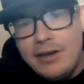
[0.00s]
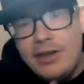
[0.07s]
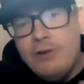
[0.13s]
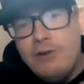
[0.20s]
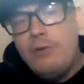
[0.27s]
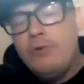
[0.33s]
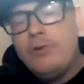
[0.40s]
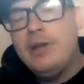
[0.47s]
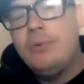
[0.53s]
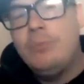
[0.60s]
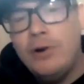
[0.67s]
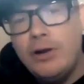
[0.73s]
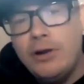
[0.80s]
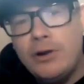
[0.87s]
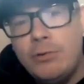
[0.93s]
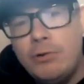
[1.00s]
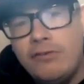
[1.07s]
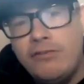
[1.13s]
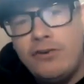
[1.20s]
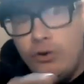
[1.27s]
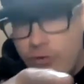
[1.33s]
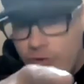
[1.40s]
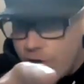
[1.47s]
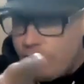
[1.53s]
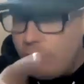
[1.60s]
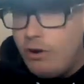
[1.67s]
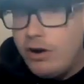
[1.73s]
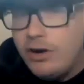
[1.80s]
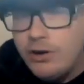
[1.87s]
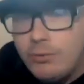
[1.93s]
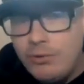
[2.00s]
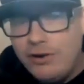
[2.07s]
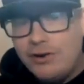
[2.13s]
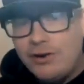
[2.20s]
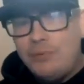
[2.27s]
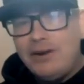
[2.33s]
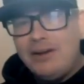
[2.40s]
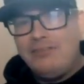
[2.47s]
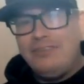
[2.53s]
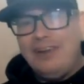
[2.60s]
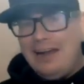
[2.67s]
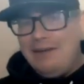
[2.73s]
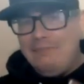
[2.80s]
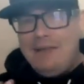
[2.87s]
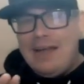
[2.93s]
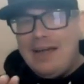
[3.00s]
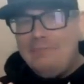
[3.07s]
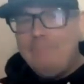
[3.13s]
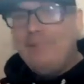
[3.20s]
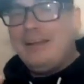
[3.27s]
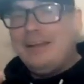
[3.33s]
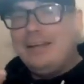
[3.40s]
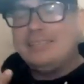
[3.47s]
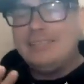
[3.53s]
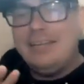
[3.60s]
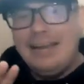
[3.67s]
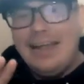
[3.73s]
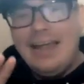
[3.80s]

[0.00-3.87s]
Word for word: You only work with who you want with, and man, because like